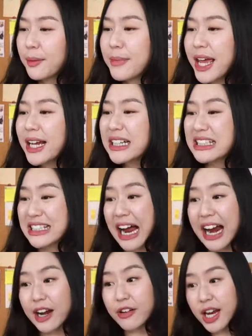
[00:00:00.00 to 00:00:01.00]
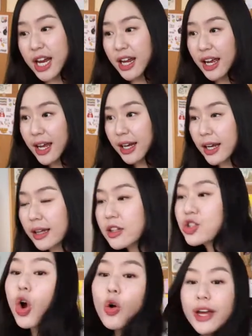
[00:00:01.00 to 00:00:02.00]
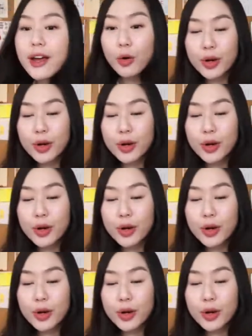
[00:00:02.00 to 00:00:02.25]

Make a diary in English, okay,